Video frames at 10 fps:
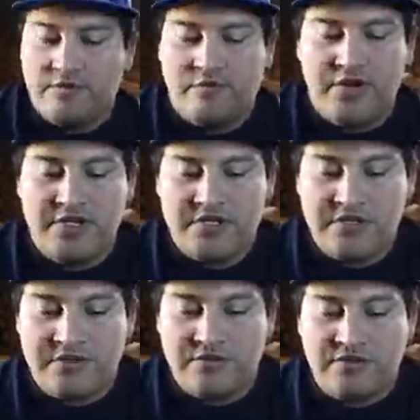One,
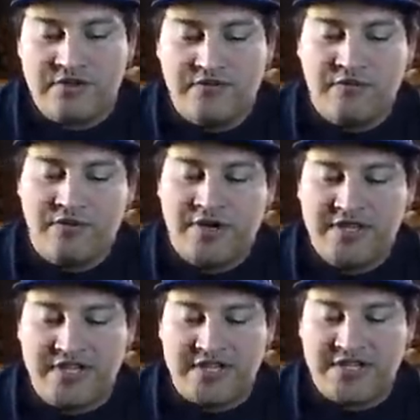two, three, four. I
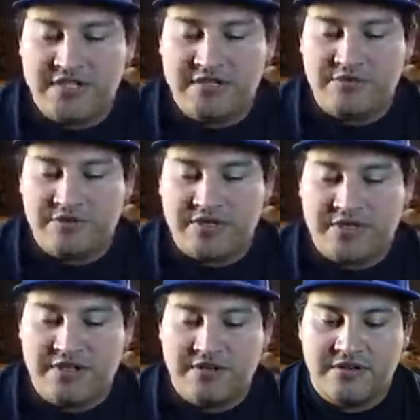think I seen something right
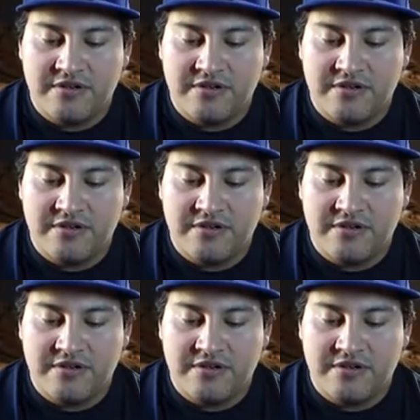there.